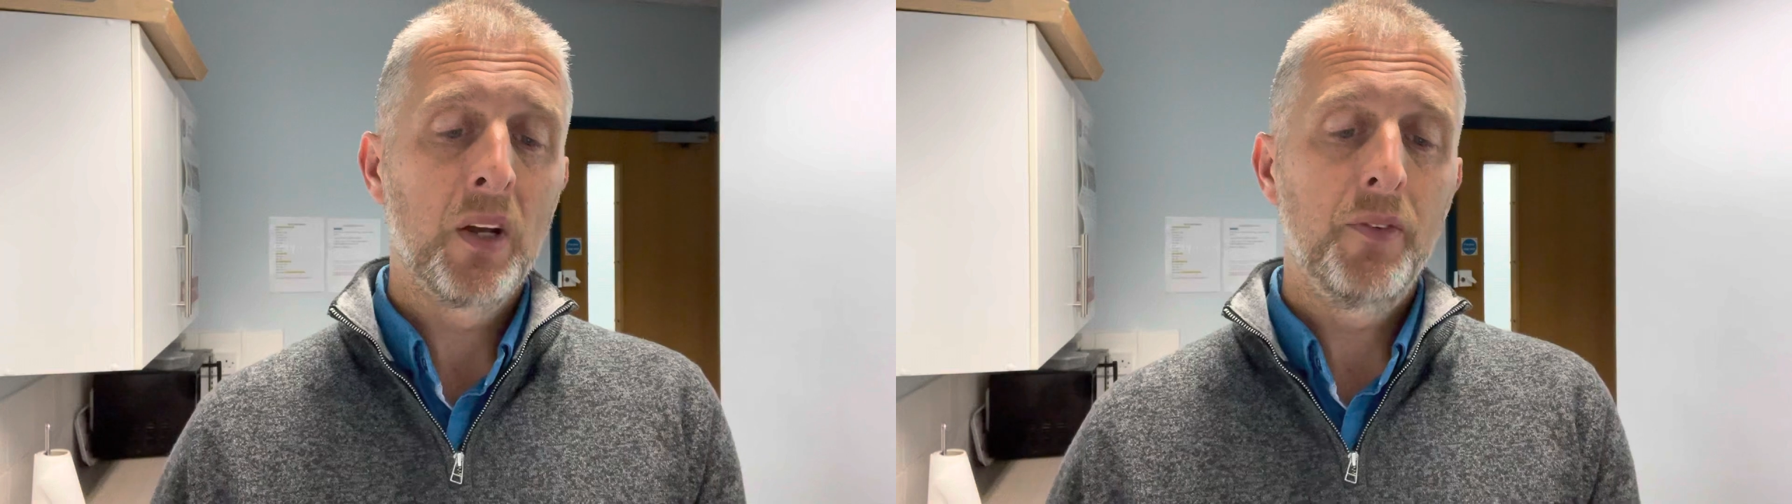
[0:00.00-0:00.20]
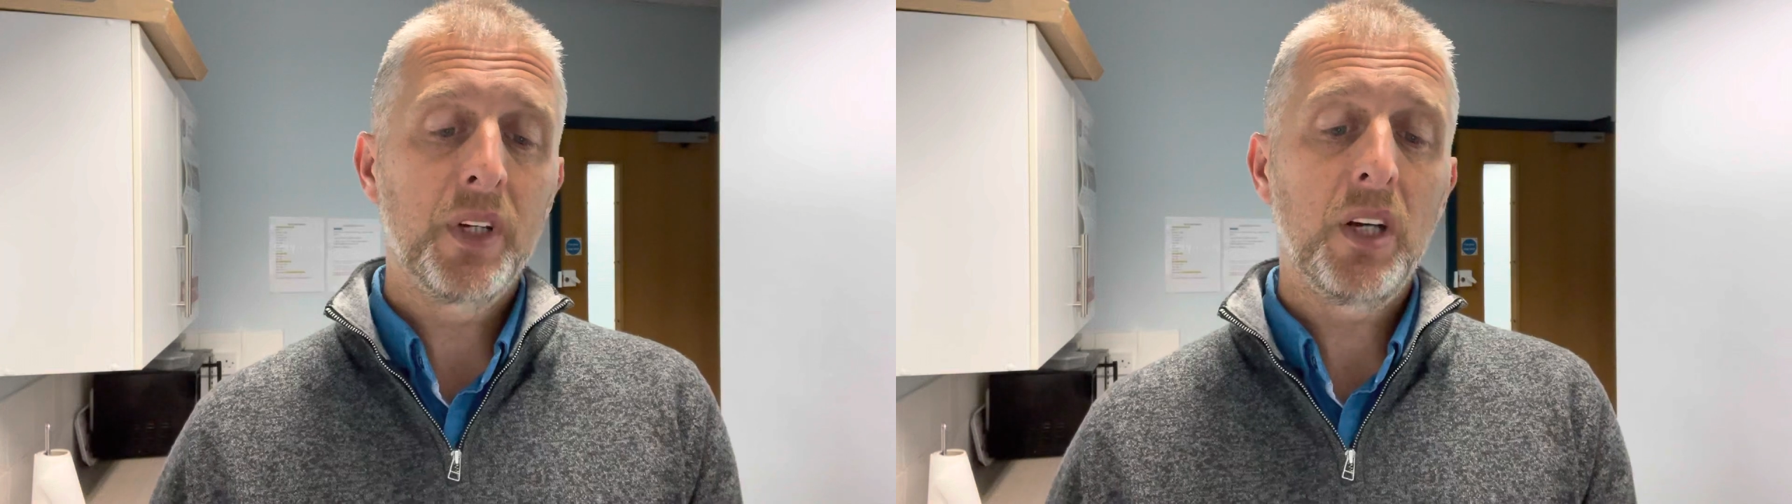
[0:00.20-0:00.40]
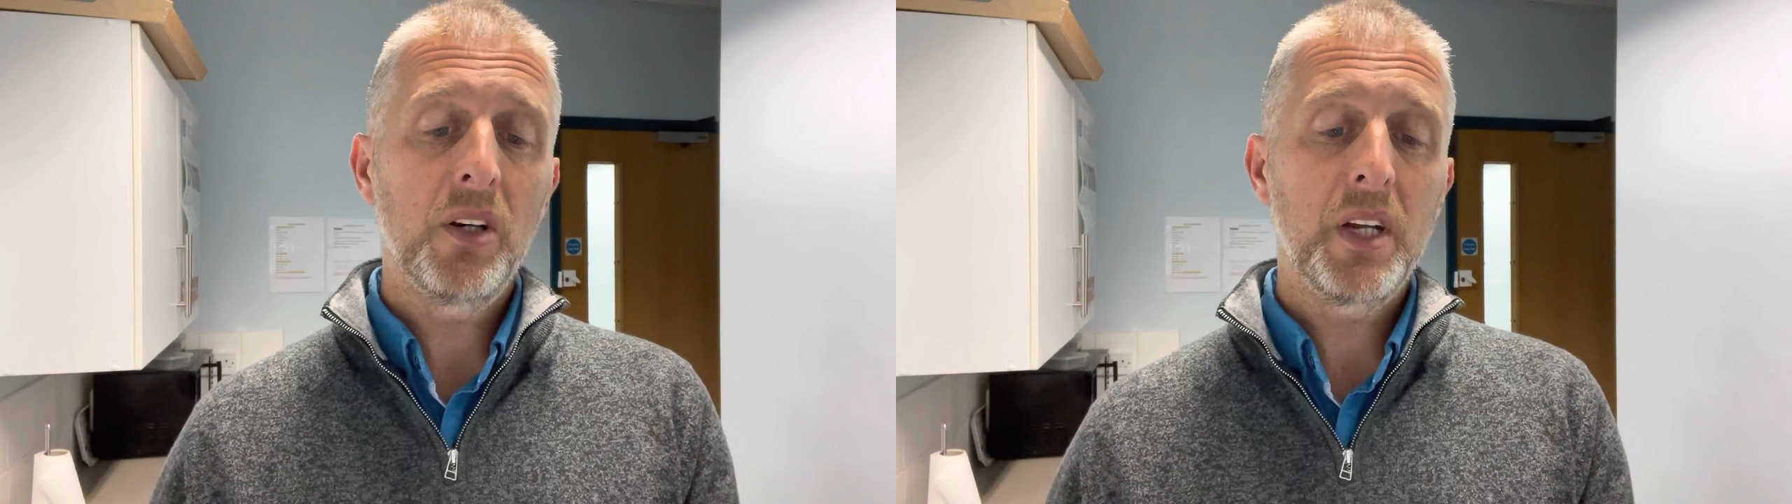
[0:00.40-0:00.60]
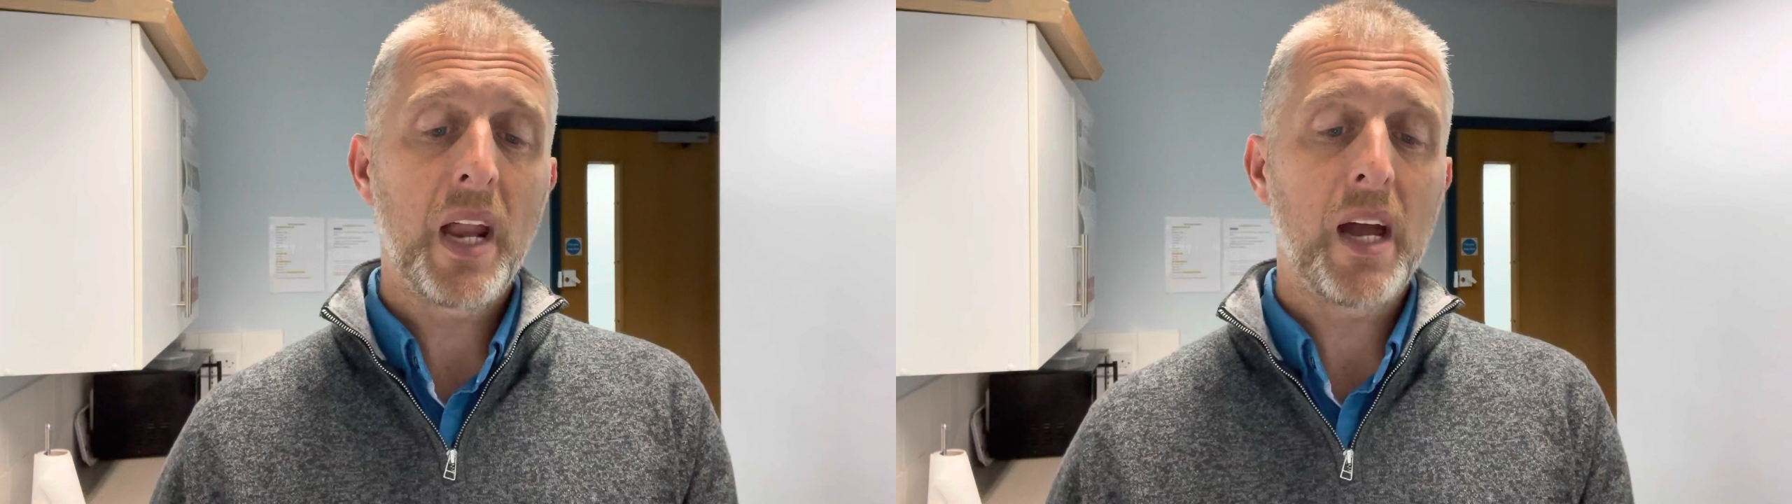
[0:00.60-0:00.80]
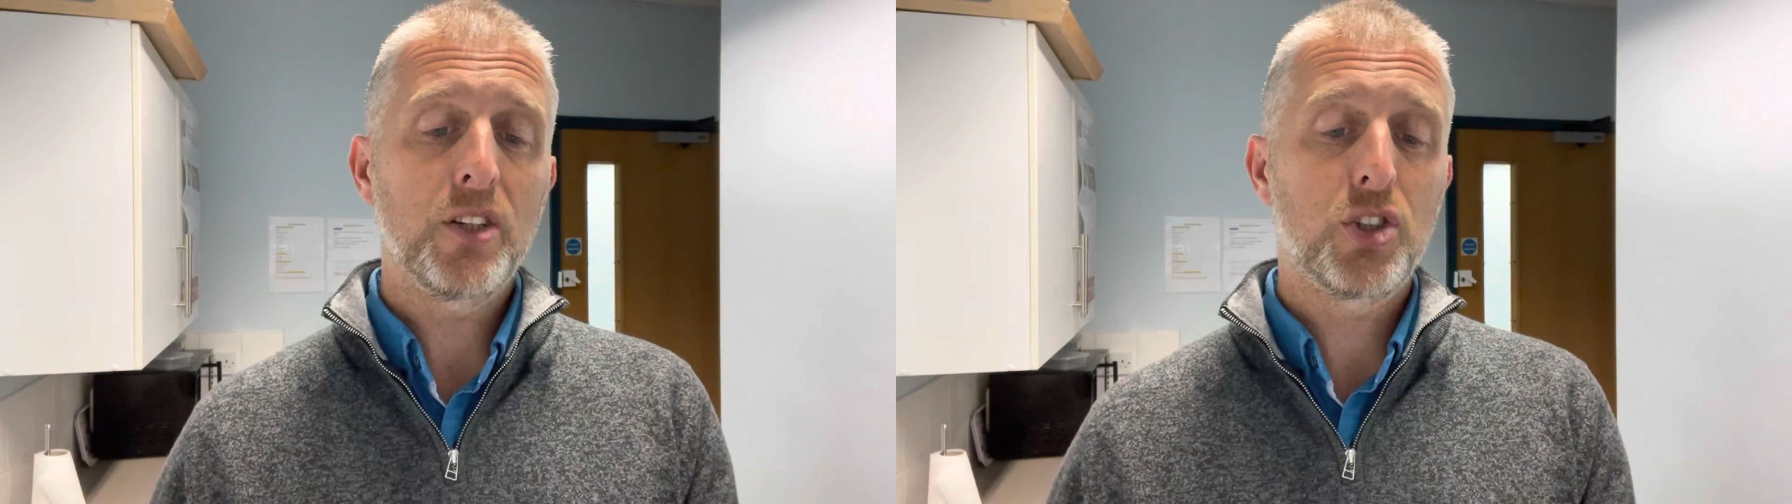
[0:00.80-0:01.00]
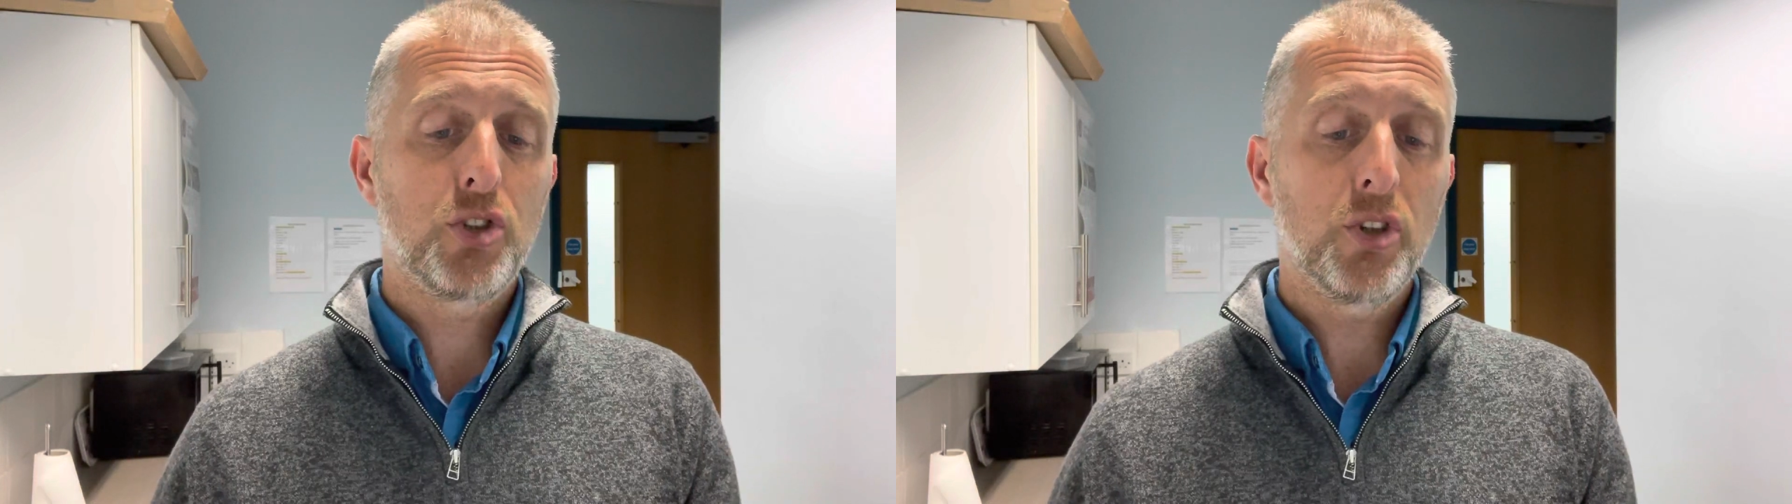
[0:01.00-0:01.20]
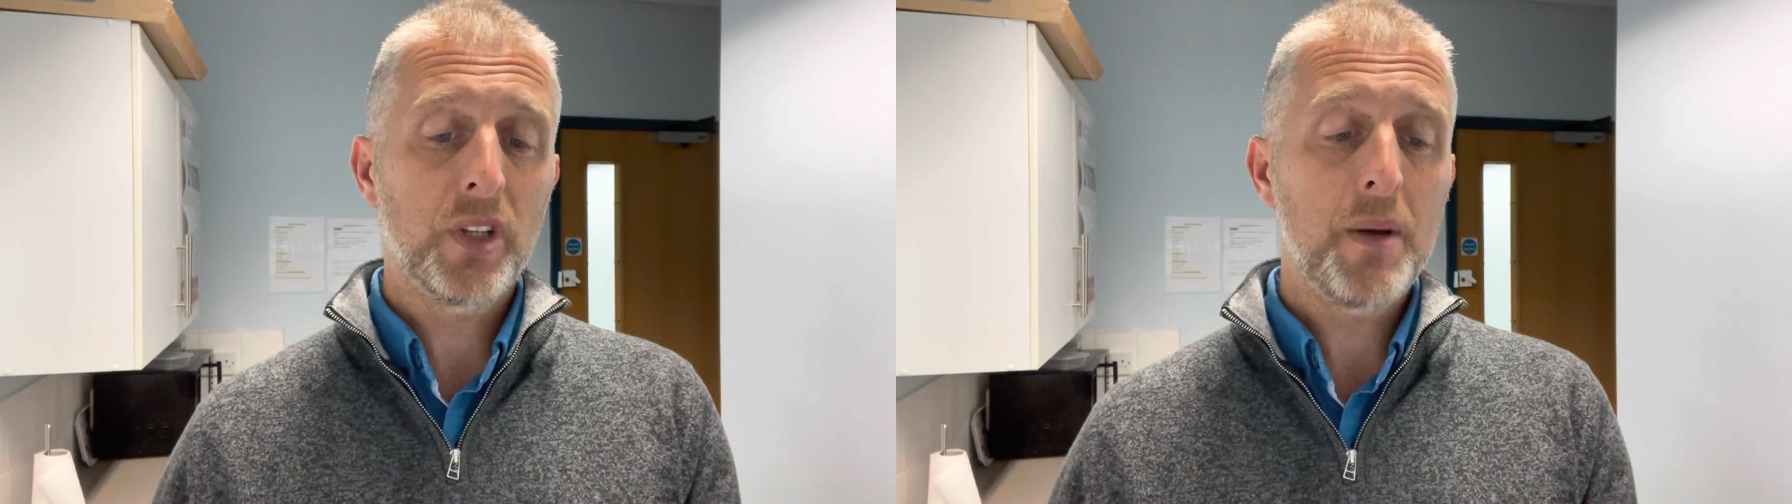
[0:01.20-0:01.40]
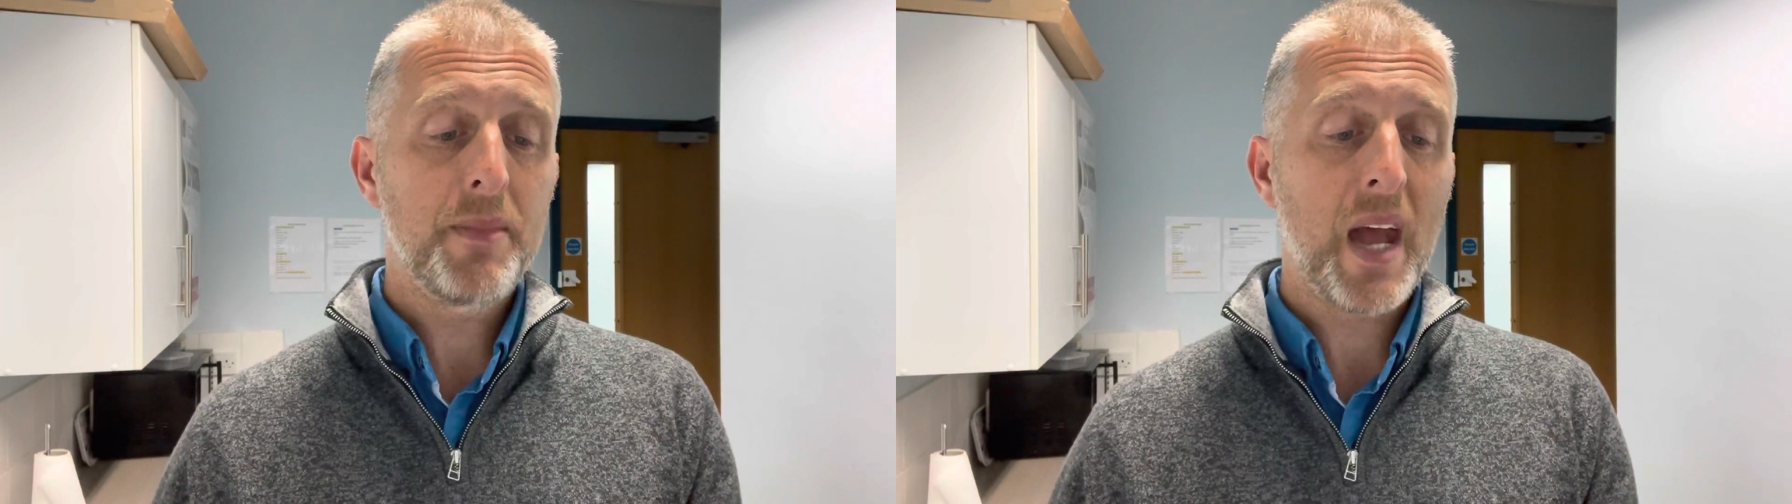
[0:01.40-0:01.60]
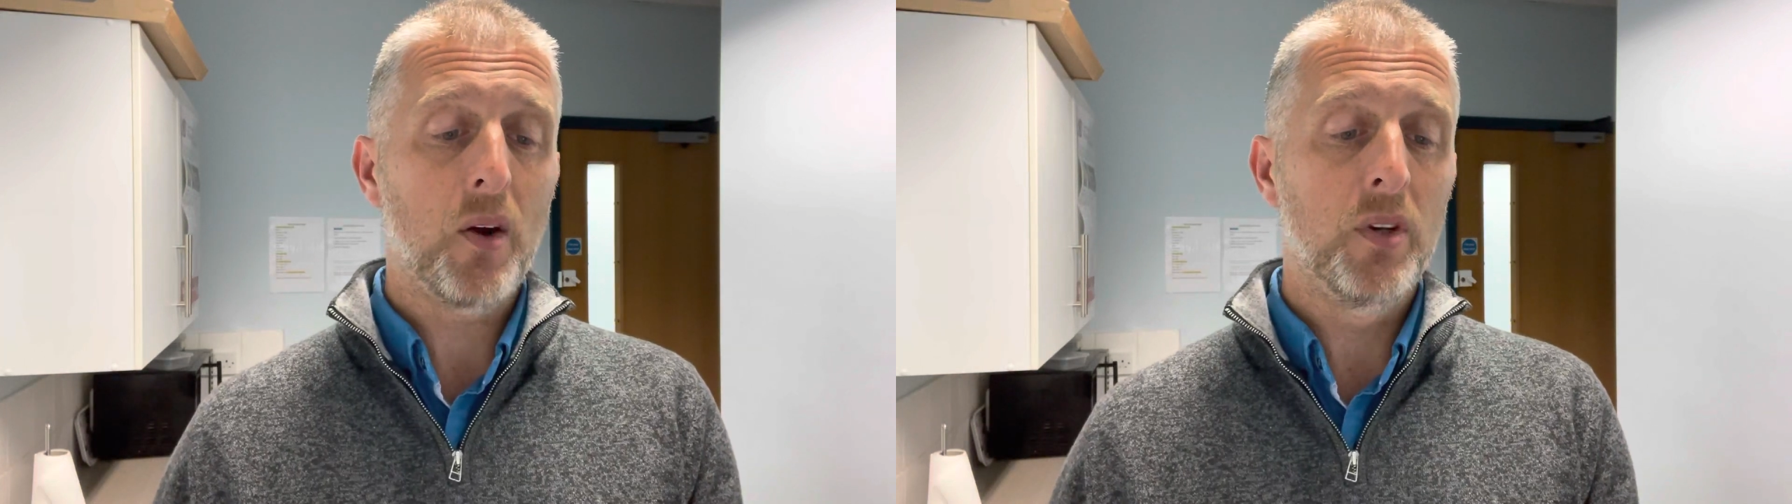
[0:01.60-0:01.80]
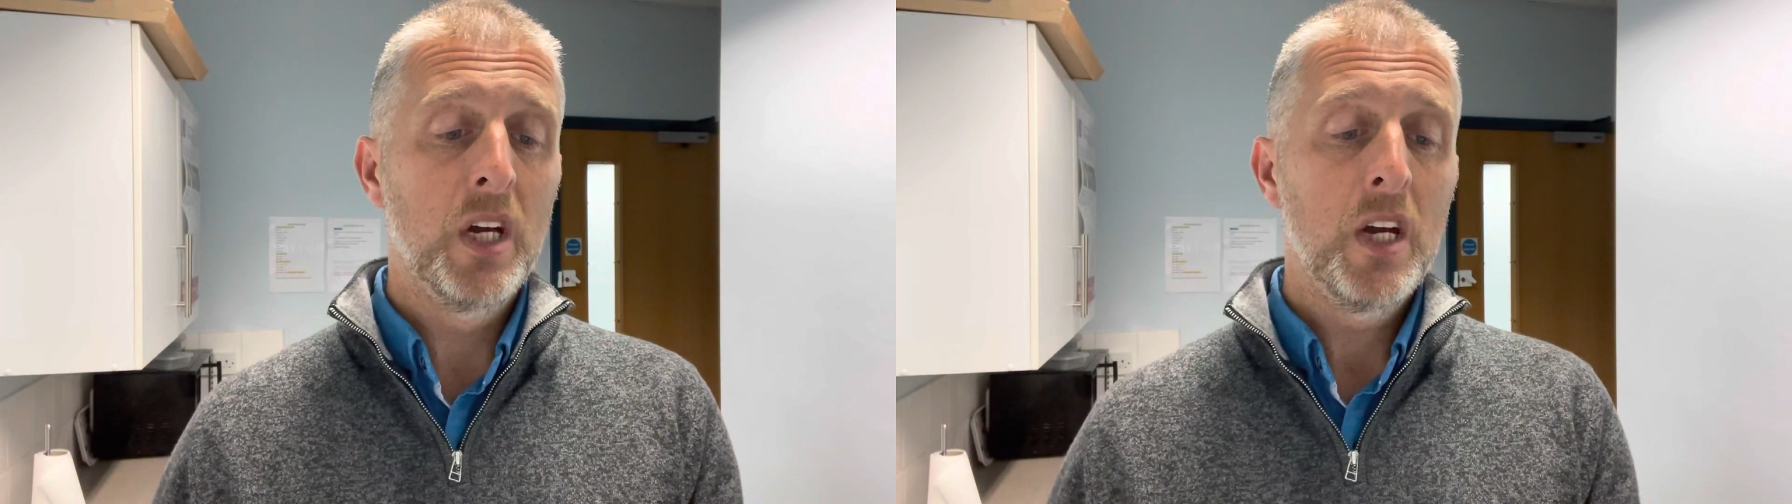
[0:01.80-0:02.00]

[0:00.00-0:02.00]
The Gileadites struck them down